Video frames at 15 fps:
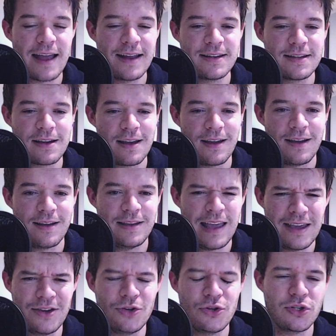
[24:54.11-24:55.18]
And
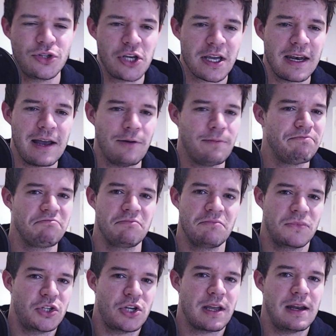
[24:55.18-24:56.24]
yeah, you should check it out.
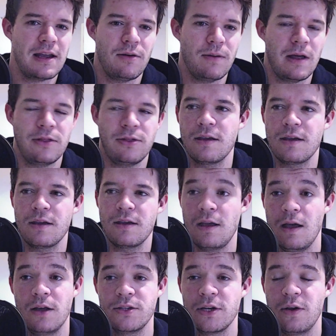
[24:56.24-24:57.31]
Check it out. I
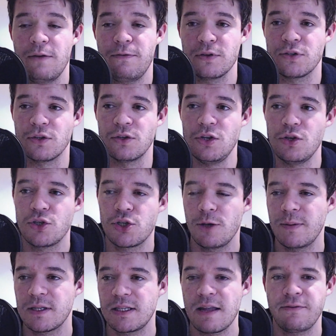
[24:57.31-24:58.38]
don't know if it's on
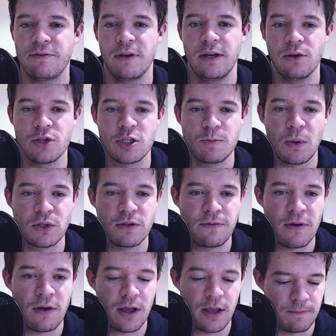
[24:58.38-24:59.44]
YouTube. It's definitely on
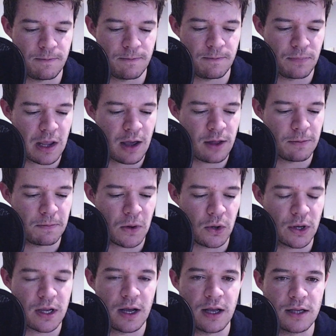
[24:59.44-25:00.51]
Spotify and other
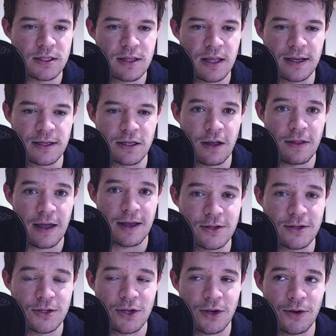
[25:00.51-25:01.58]
podcast things
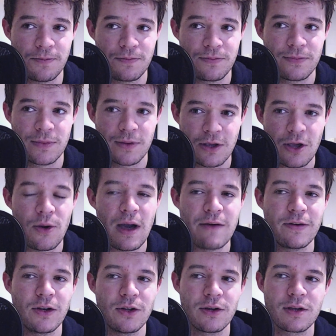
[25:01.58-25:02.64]
that. So
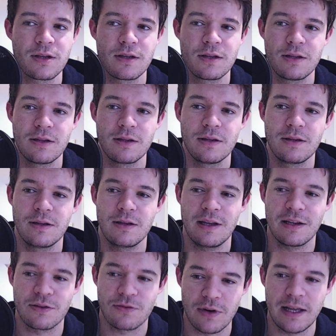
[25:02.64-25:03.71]
go have a look.
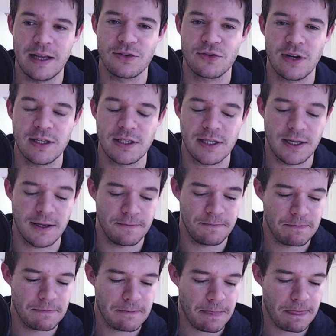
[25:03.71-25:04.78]
It's really interesting.
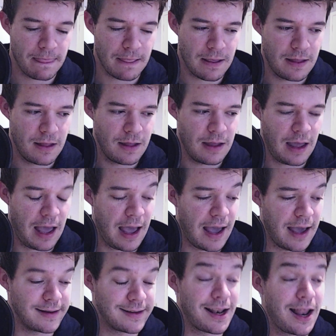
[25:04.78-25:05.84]

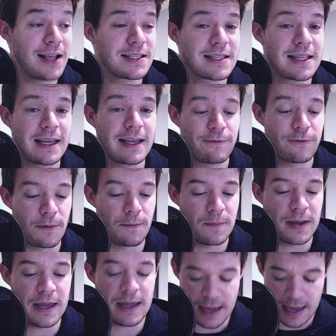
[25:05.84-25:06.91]
And last thing
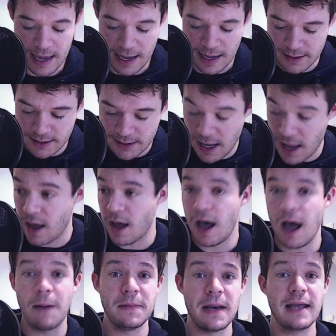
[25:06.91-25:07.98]
from me is
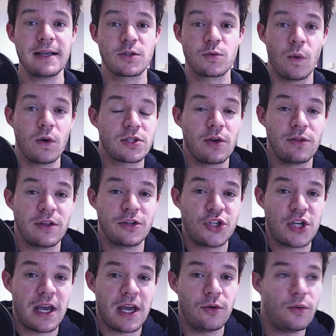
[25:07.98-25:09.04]
up next, what's on
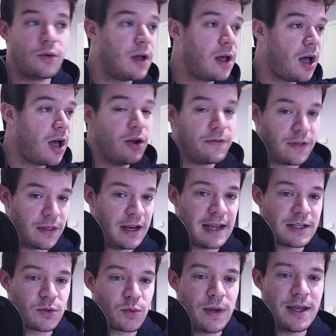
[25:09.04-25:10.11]
the channel over
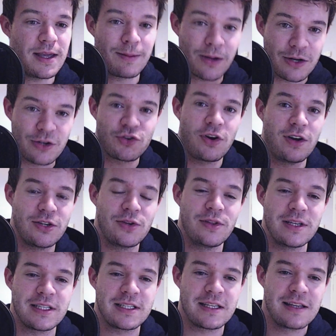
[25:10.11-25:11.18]
the next week. I'm going to try
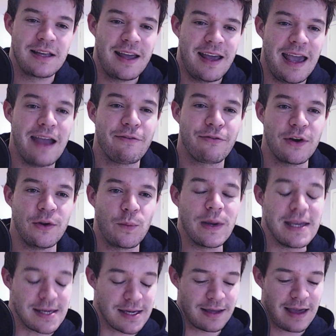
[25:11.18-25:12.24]
and do this every
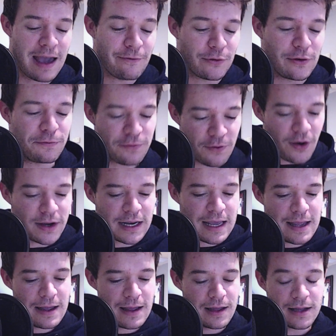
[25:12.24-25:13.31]
week, every
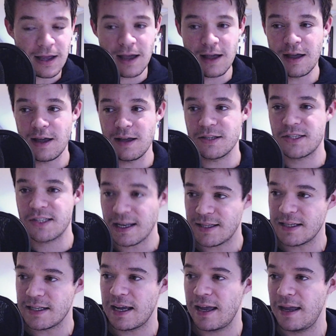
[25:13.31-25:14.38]
Friday.
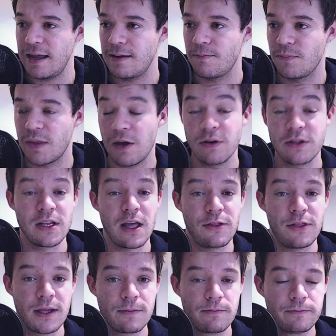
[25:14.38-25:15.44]
Saturday, there is
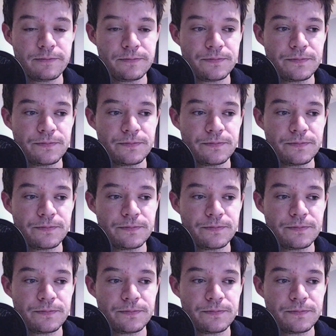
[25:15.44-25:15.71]
nothing.